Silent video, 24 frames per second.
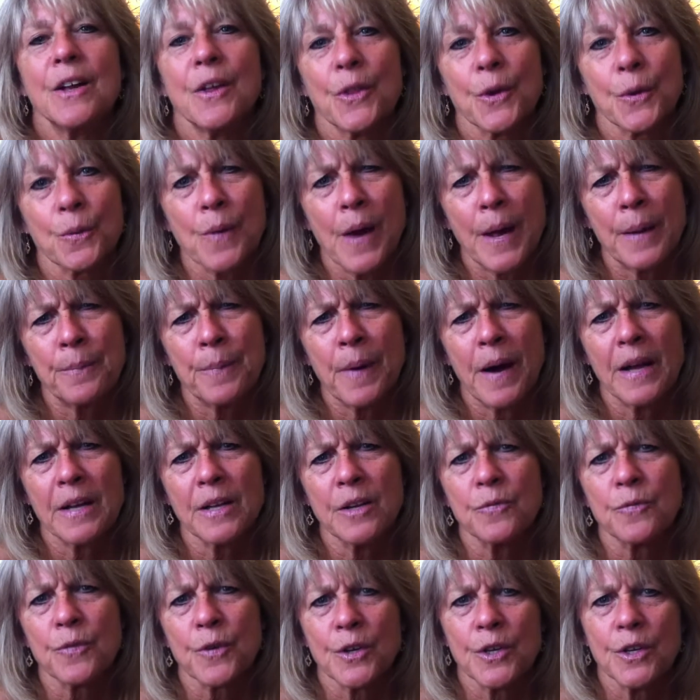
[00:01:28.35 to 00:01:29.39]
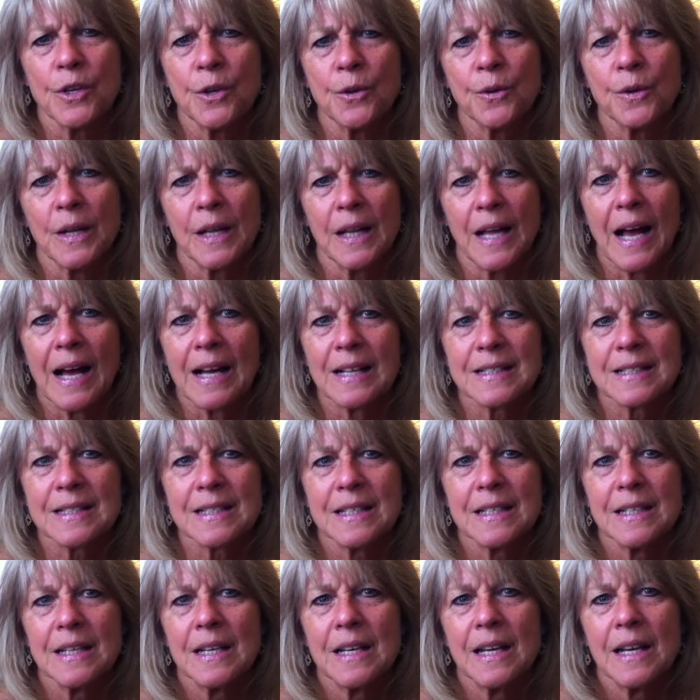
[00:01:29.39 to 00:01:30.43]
the right body for you class,